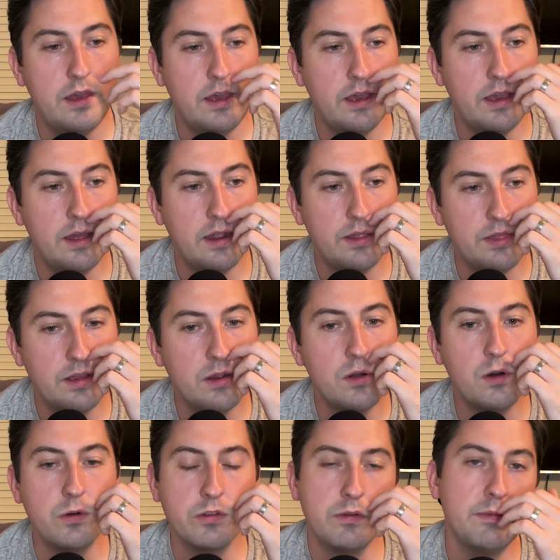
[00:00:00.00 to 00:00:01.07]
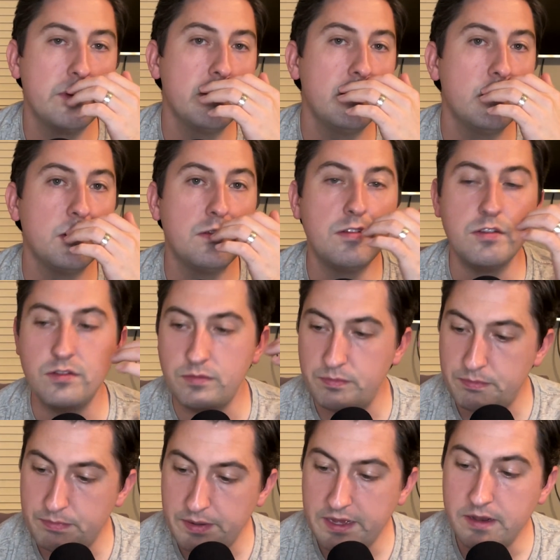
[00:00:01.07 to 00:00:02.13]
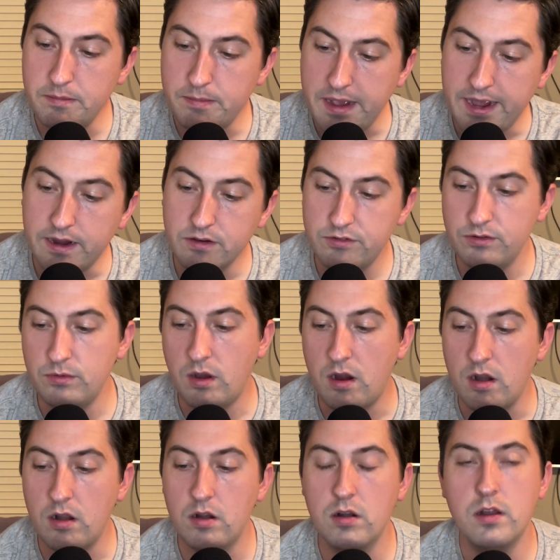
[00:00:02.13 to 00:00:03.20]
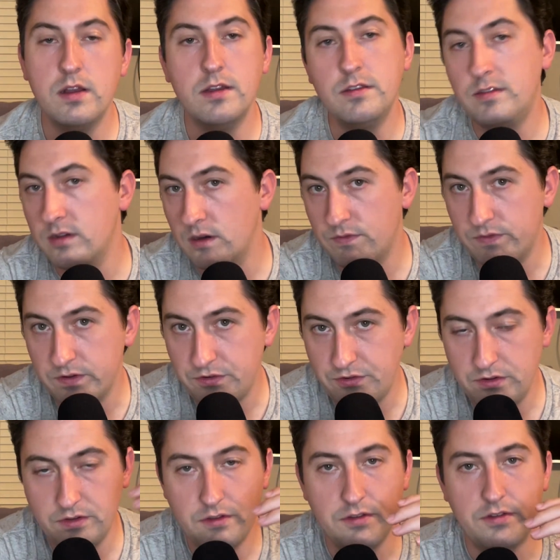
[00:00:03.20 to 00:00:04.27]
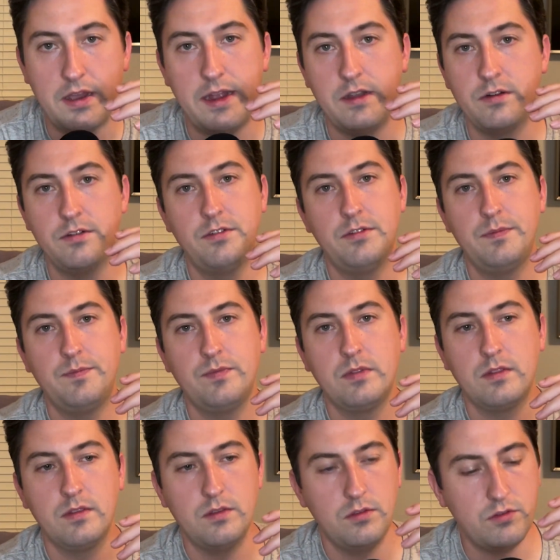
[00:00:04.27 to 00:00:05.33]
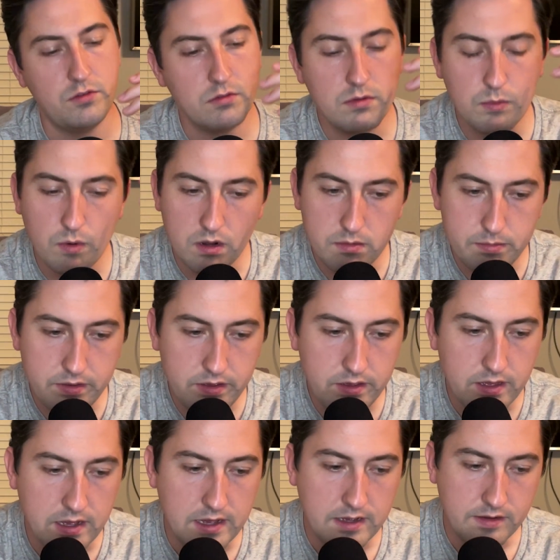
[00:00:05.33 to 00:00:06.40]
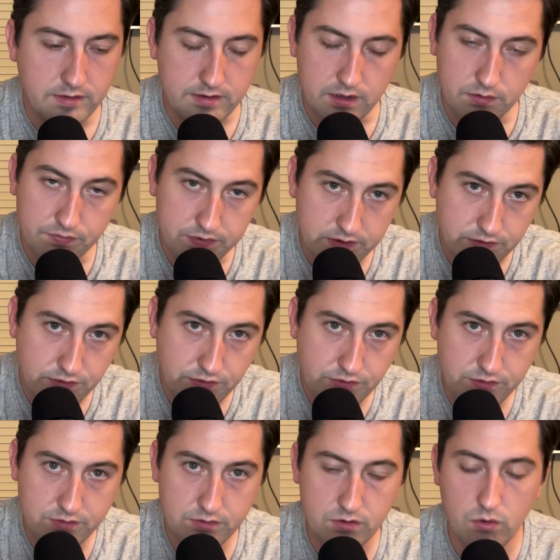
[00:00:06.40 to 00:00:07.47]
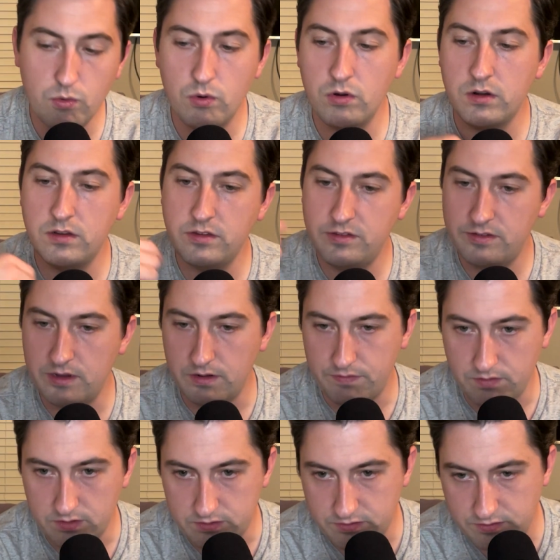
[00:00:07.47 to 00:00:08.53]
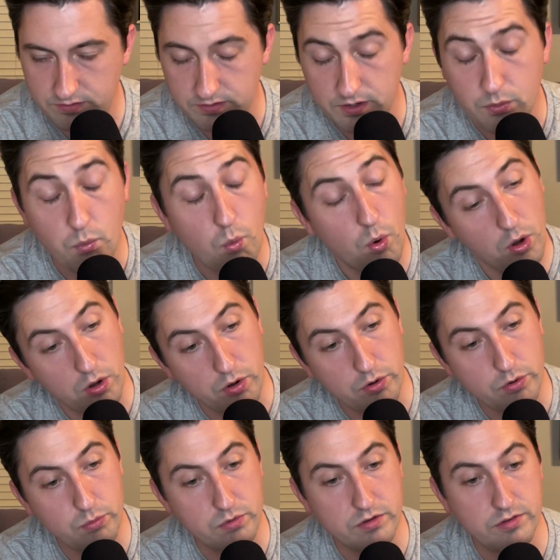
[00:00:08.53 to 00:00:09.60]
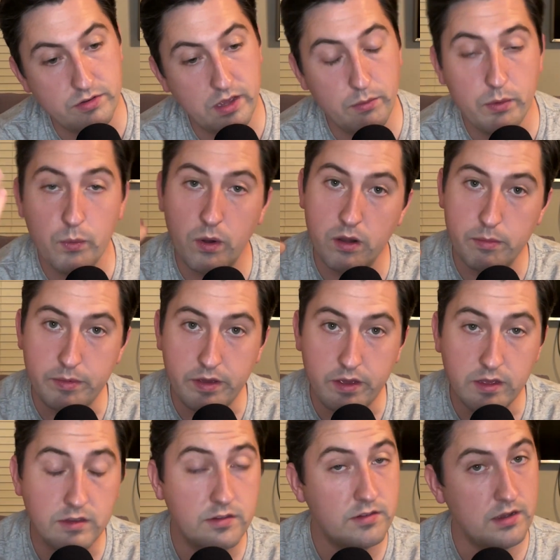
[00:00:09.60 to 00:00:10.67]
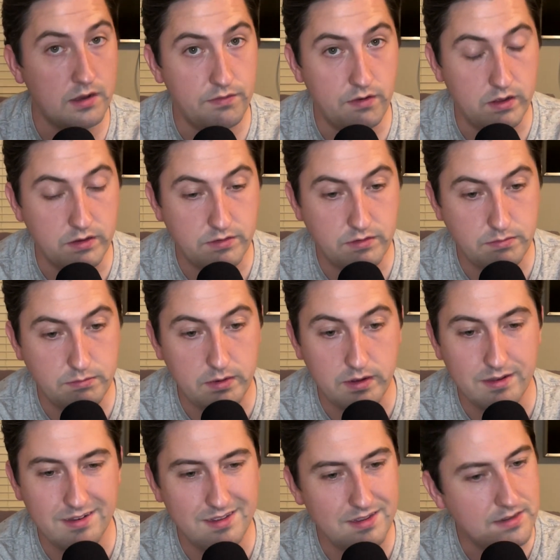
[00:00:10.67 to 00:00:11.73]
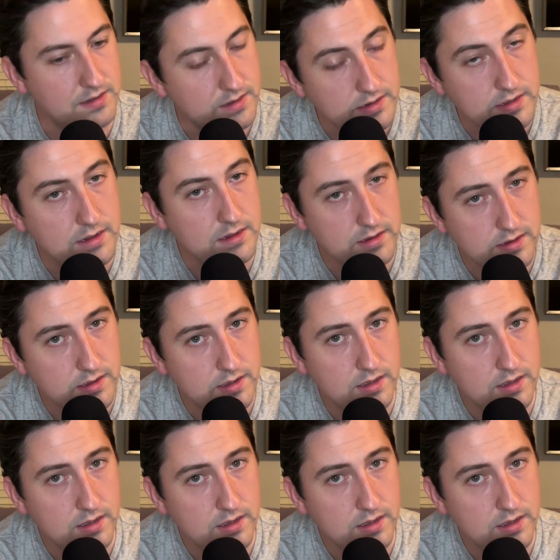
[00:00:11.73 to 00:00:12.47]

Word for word: And I think ultimately this is pinned back to our selfish desires. Do we want to be selfish or selfless? In a word, we'll say we want to be selfless, but indeed,